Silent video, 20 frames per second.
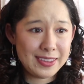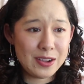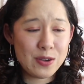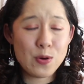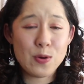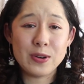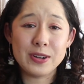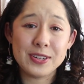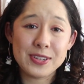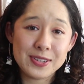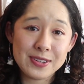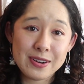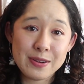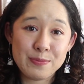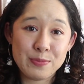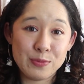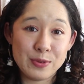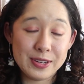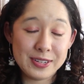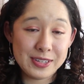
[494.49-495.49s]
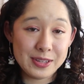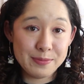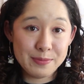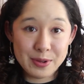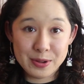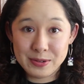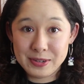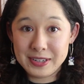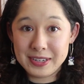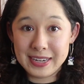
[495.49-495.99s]
The corn syrup was the
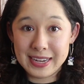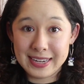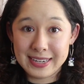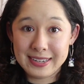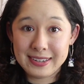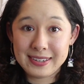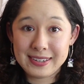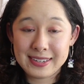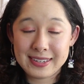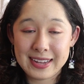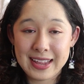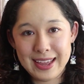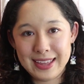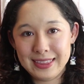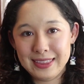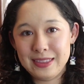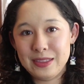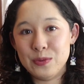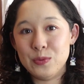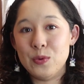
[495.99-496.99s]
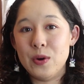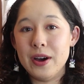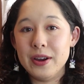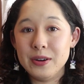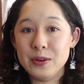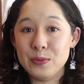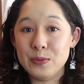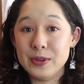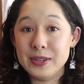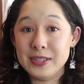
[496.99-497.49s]
most dense, and the
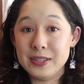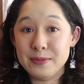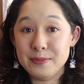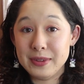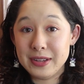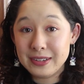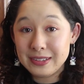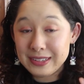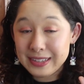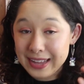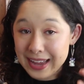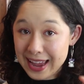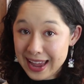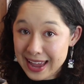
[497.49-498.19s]
water was the middle,